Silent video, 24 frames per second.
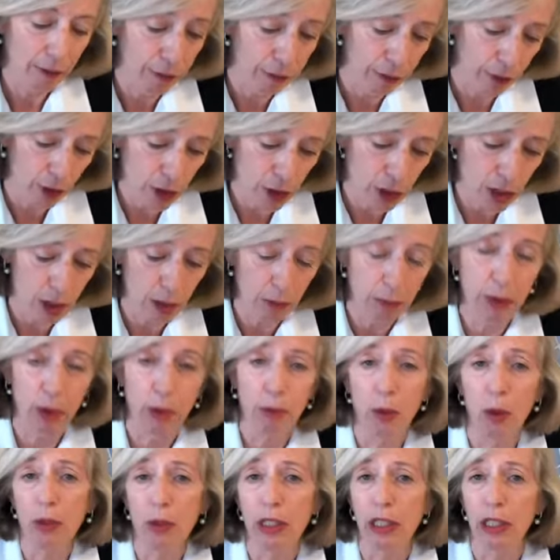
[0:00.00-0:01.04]
First,
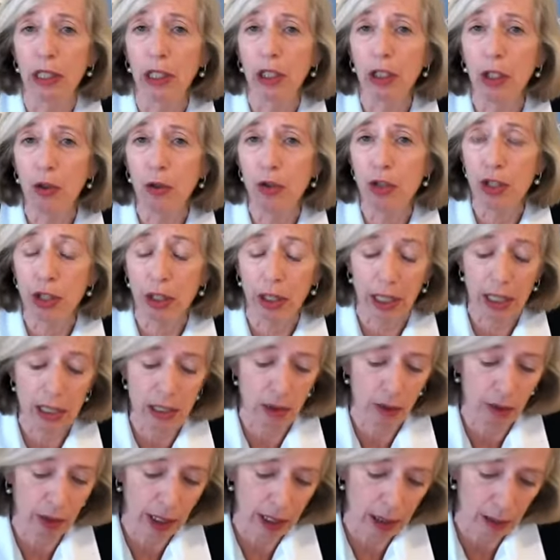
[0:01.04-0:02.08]
promoting inclusion, as
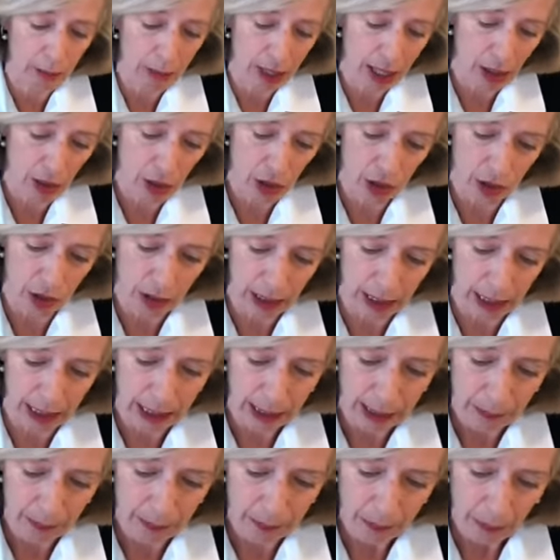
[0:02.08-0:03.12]
already mentioned,
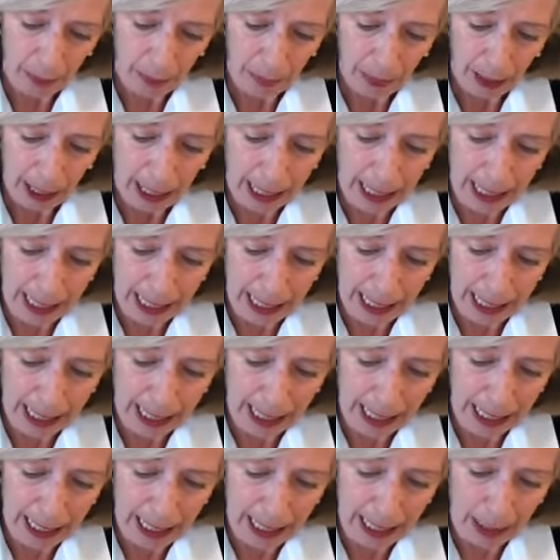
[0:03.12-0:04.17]

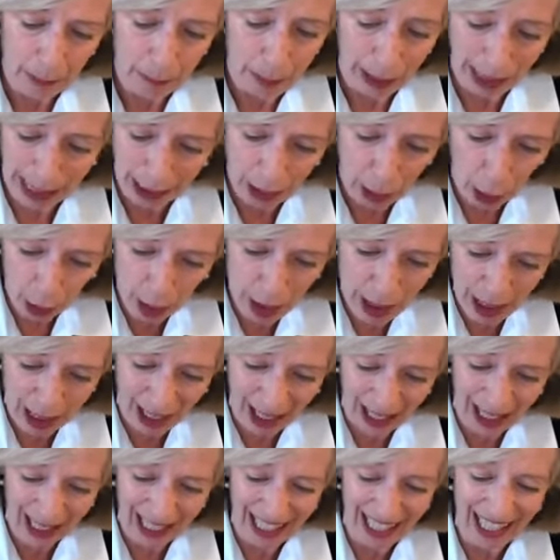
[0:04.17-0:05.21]

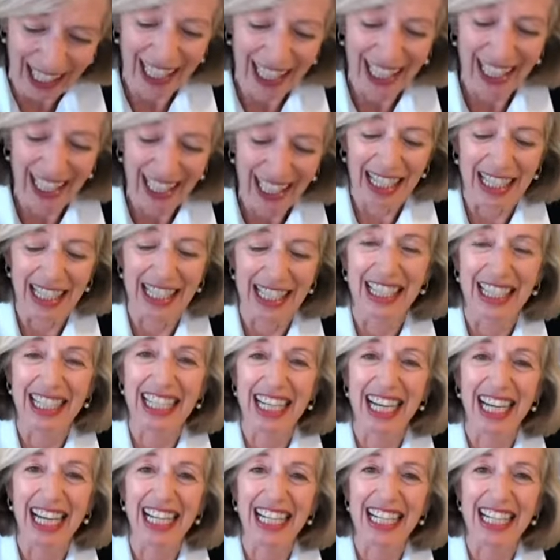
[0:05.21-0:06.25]
paradoxically, it
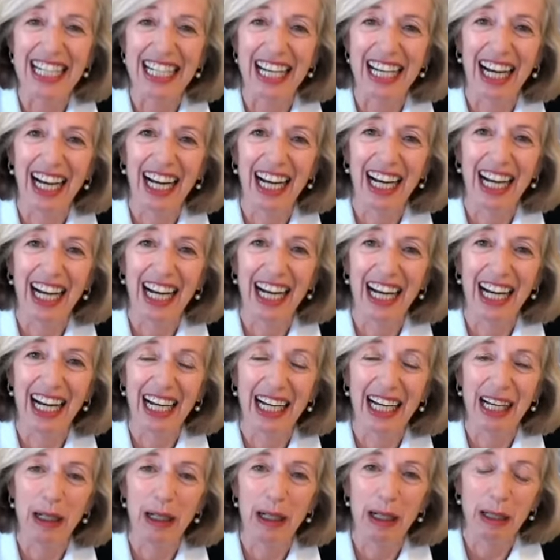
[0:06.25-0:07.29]
entails
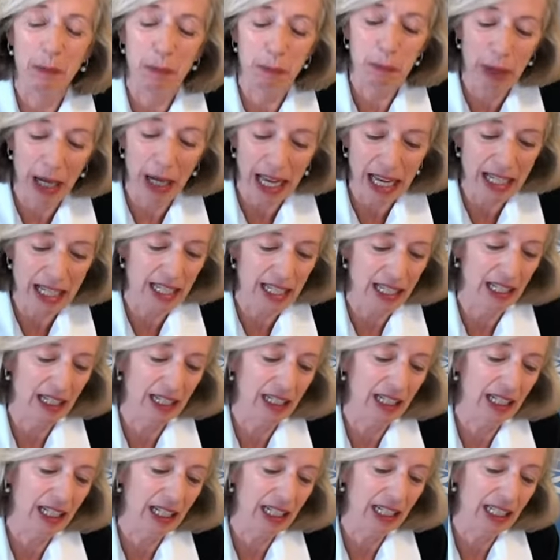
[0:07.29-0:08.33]
placing
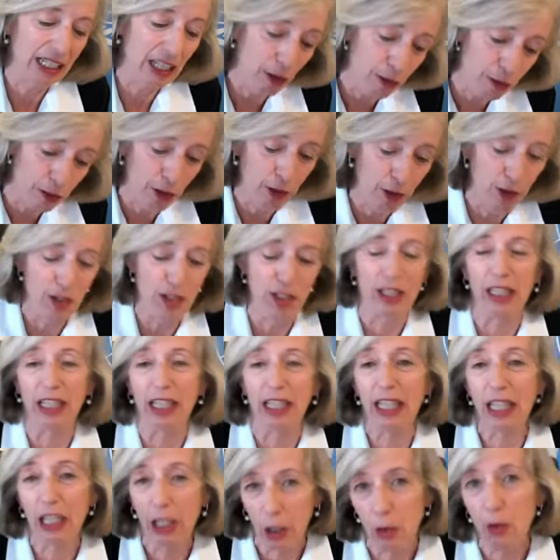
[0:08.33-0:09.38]
diversity,
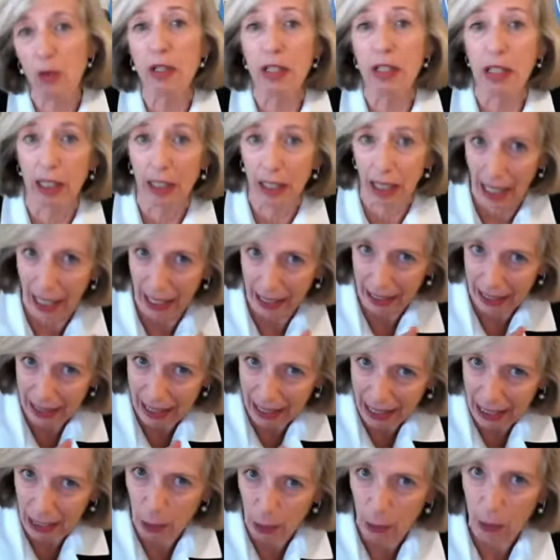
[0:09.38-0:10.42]
including
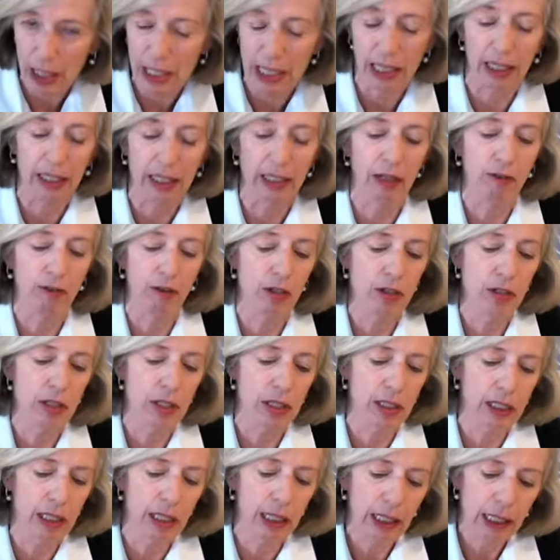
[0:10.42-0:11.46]
linguistic
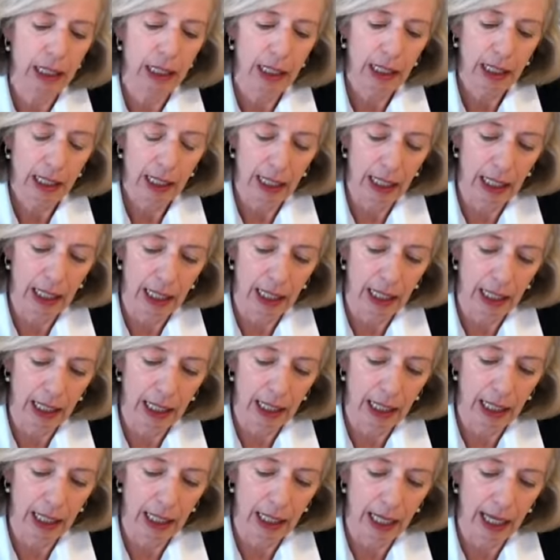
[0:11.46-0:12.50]
diversity,
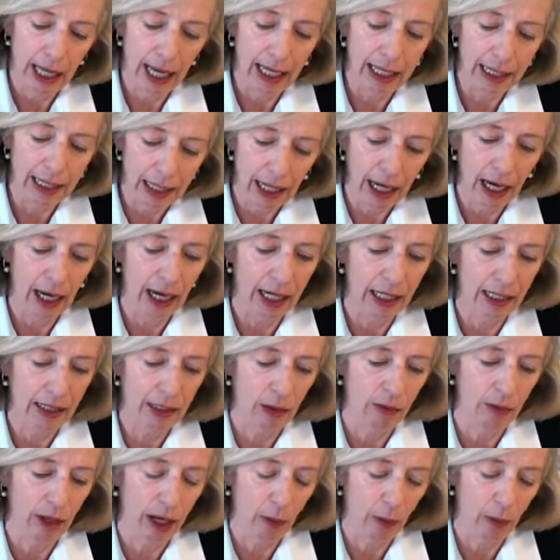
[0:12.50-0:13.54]
at the heart
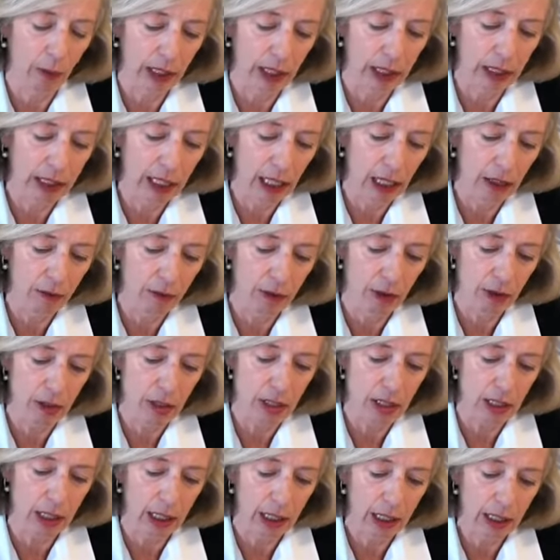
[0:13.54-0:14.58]
of our
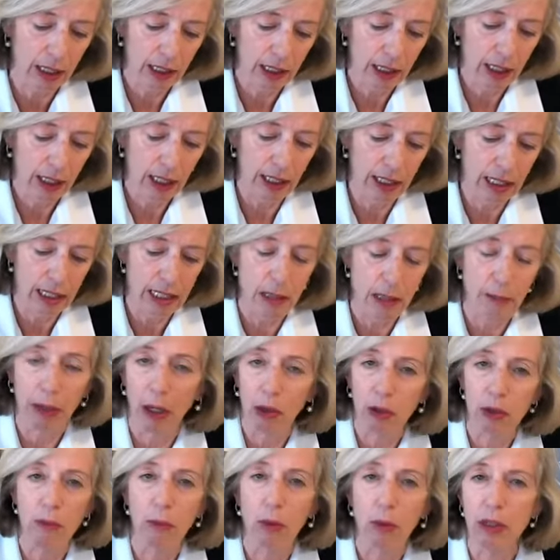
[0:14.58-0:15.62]
endeavors. And it's
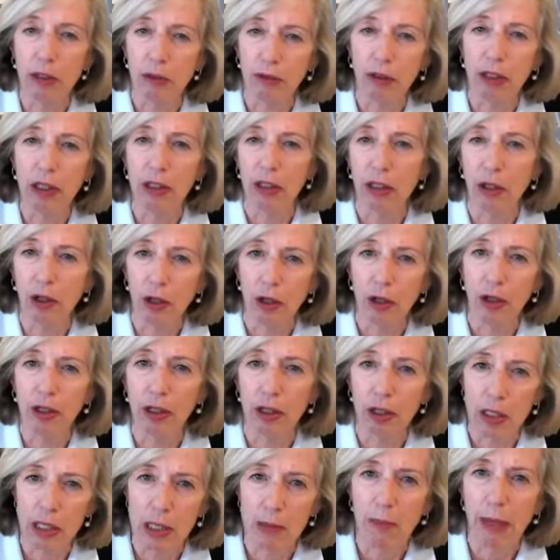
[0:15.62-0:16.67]
about motivating
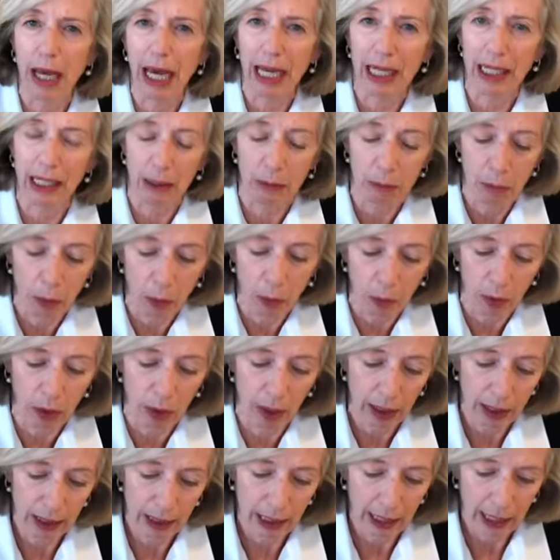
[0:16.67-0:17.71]
learners better,
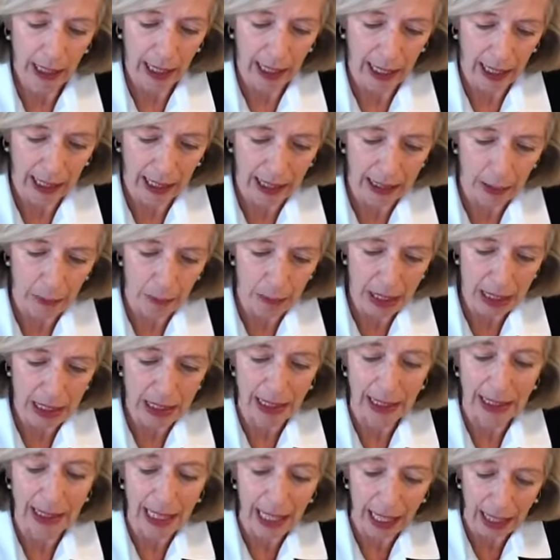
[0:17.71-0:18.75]
more, and
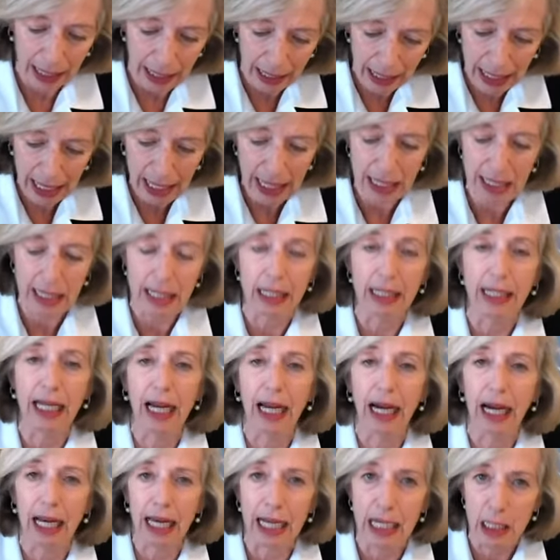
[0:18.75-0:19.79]
meeting their needs,
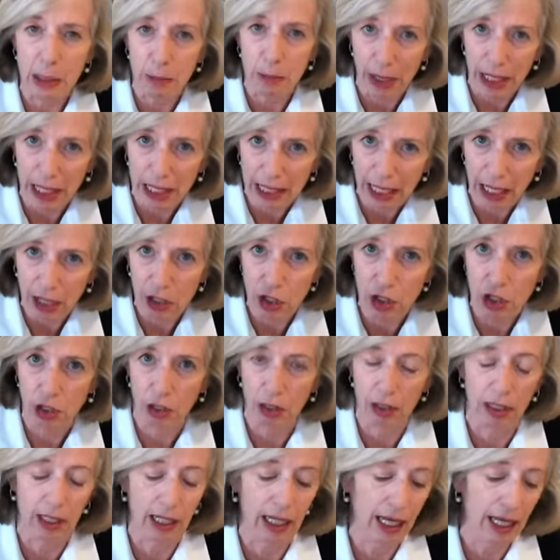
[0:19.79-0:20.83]
their
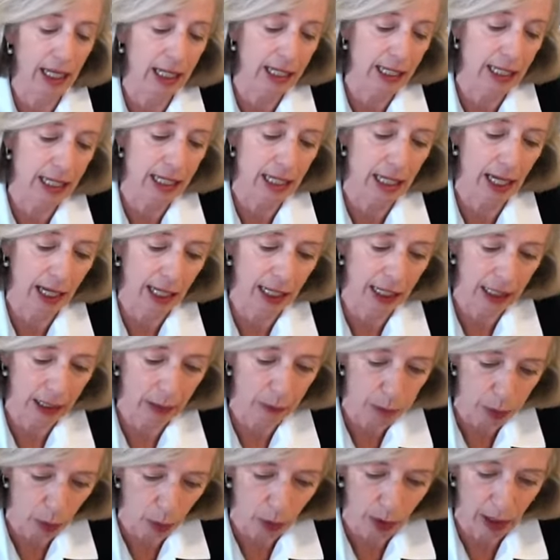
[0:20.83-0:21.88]
expectation, and design
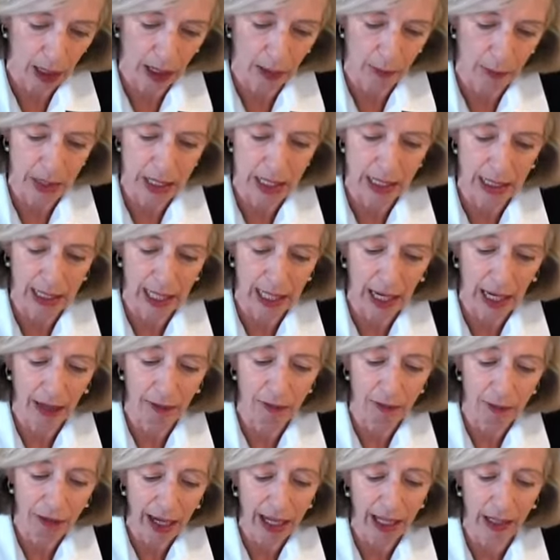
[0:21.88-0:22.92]
programs that are
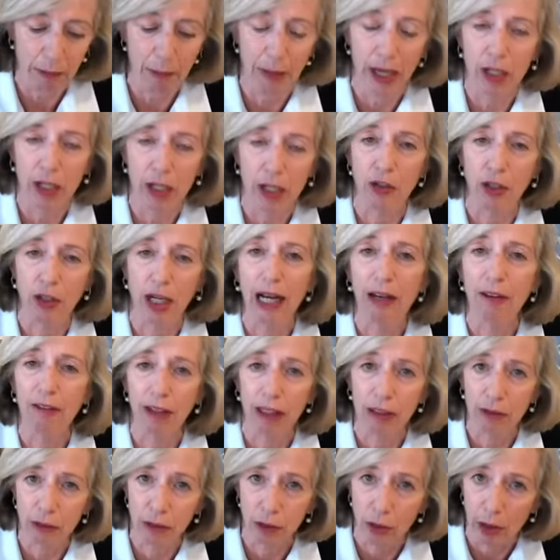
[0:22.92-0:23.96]
very much
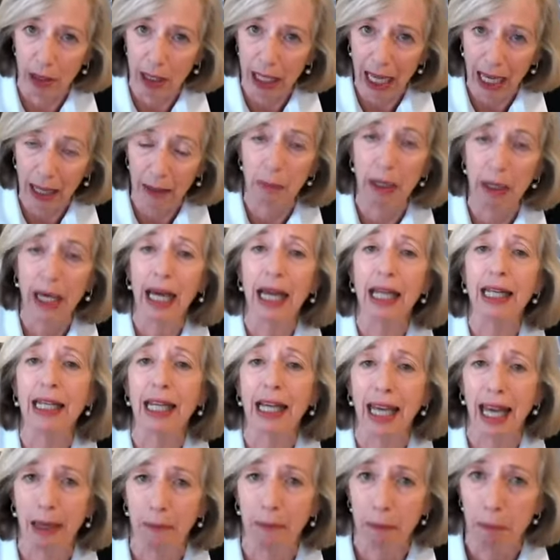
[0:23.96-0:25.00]
relevant for them and
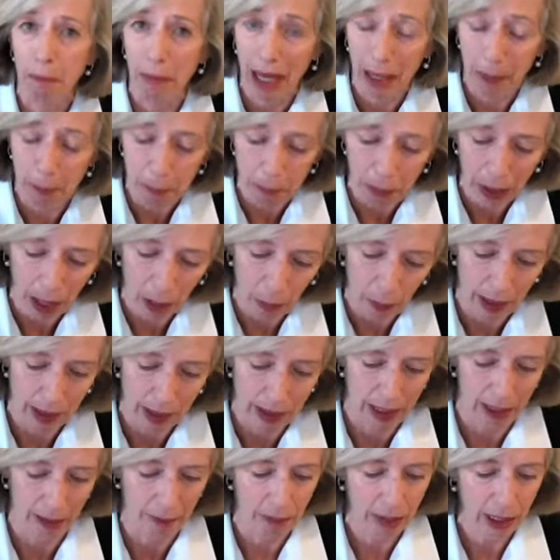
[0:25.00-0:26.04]
can empower
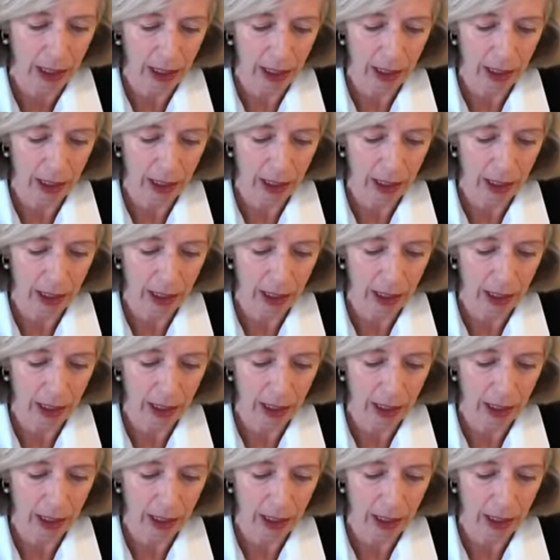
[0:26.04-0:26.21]
them.